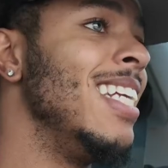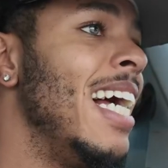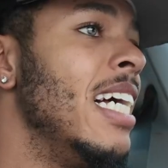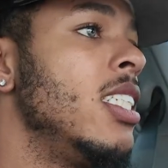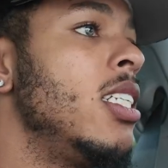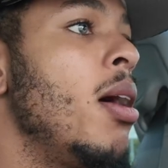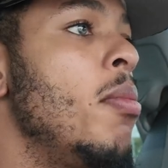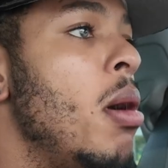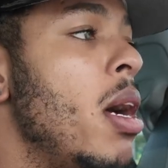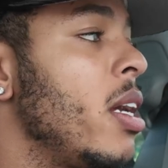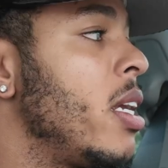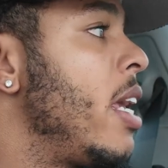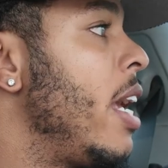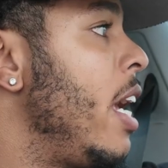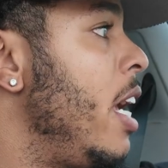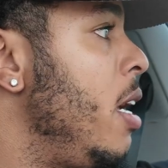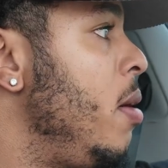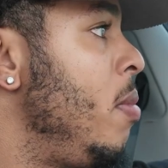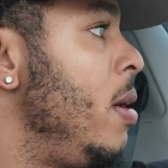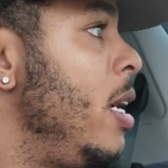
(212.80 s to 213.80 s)
last time I
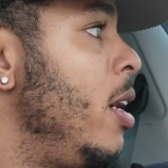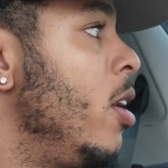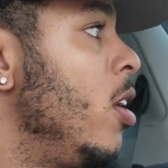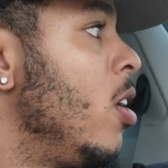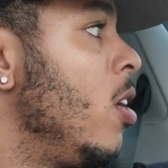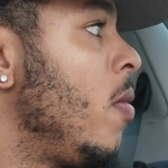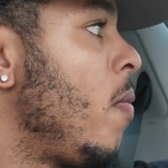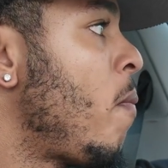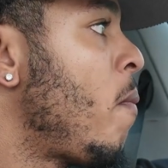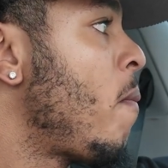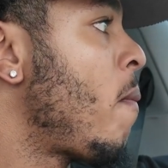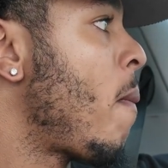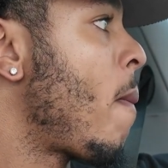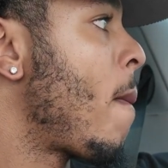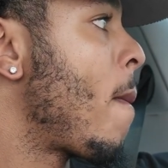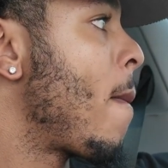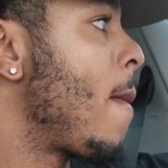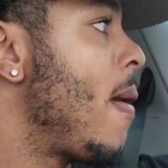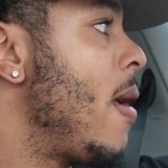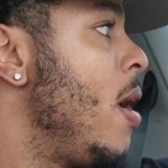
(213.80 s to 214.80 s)
came here,
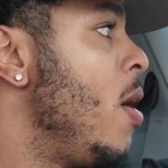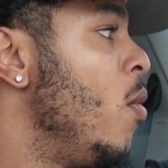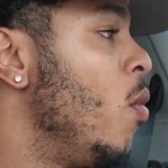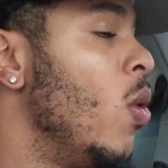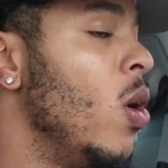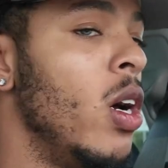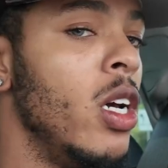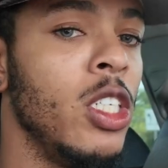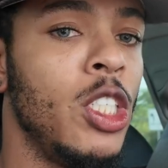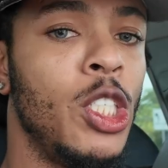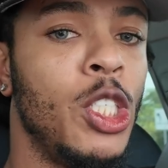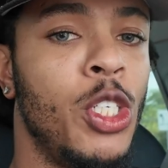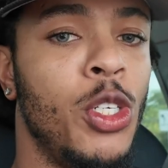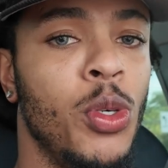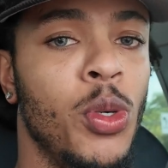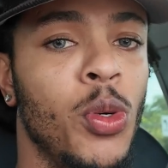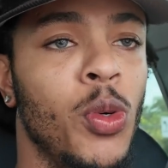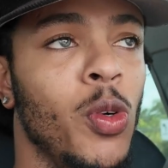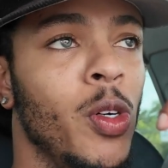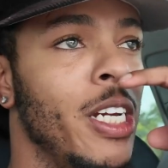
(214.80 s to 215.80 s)
it was
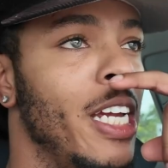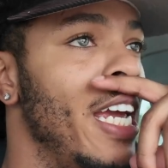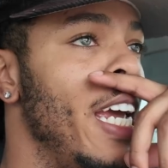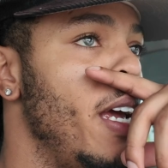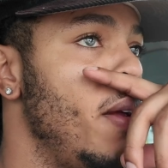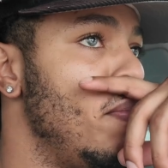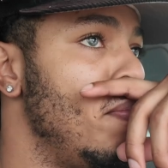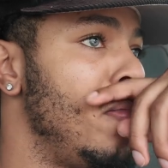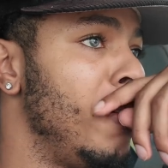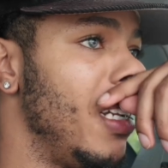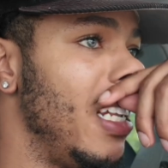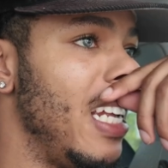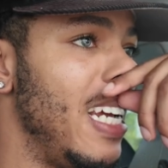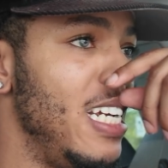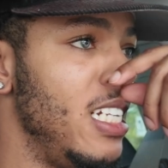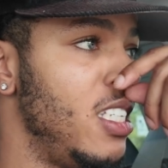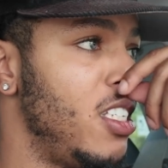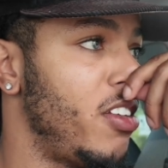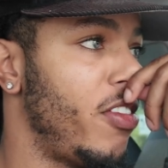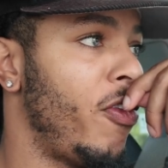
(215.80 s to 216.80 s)
to get
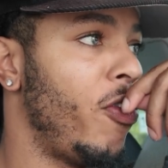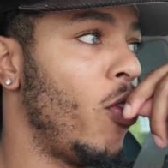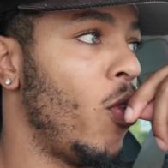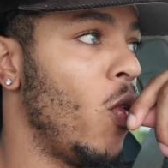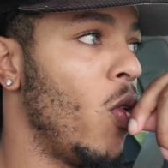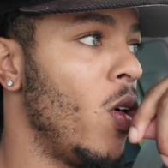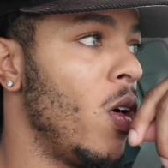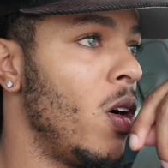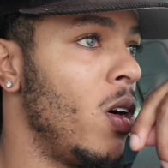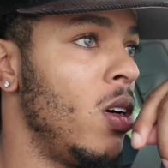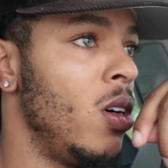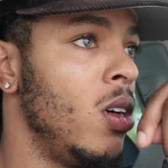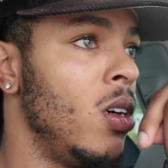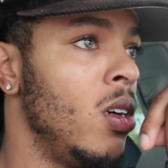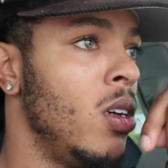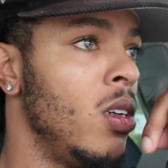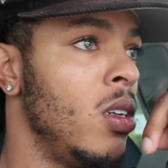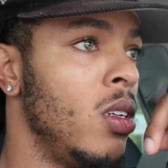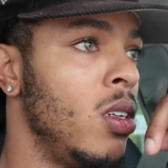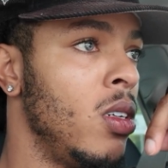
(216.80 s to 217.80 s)
plates for
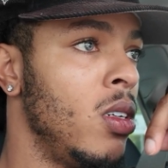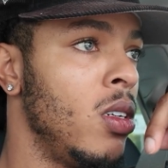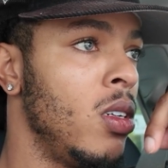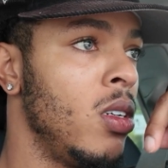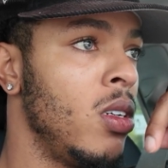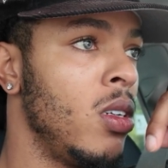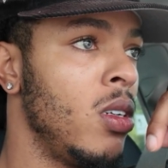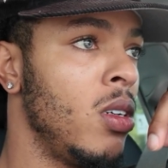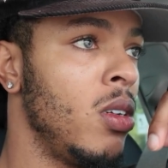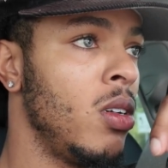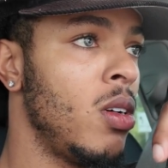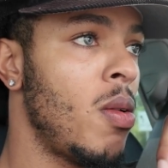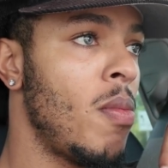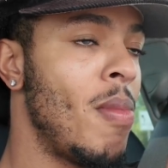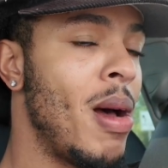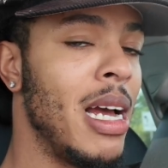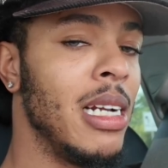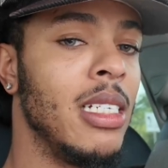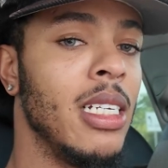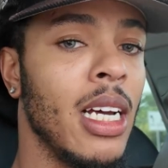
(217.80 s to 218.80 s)

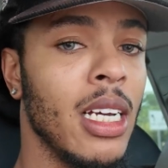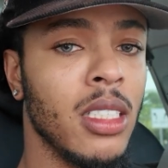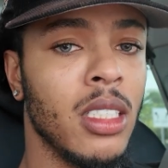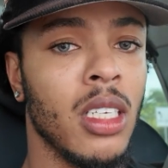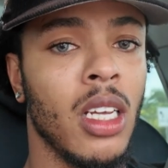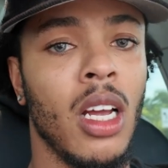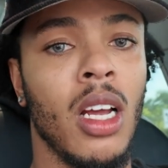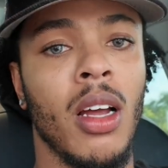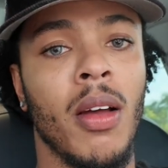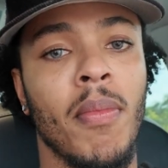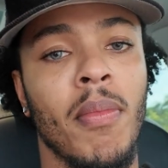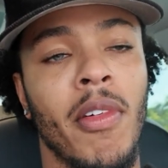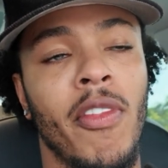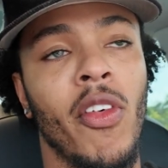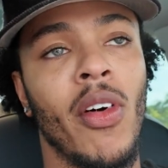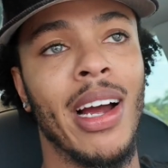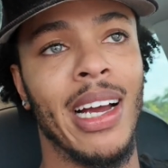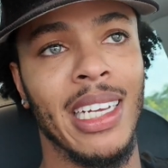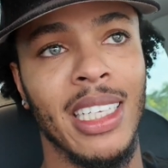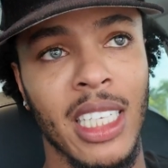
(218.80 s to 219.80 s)
my Tesla
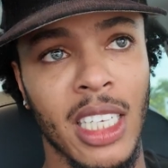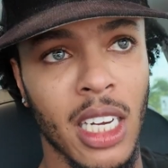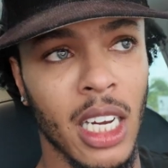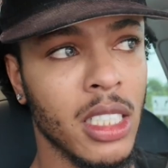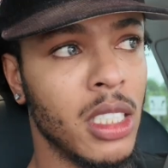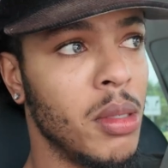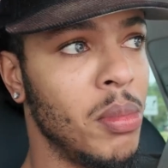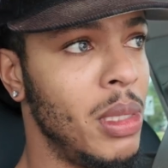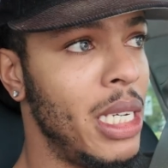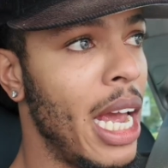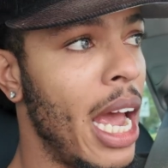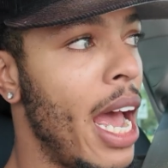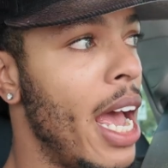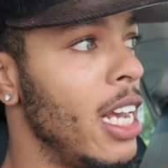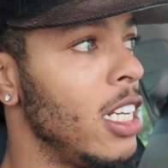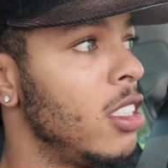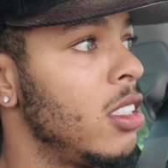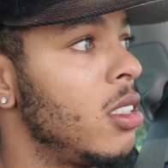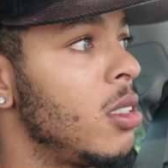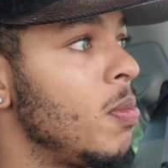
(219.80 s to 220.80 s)
before I got the custom
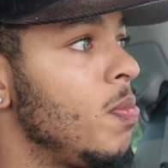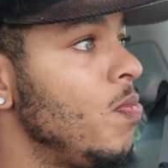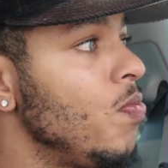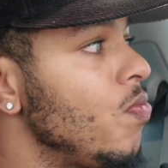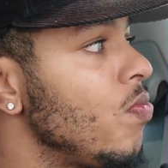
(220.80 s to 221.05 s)
tags.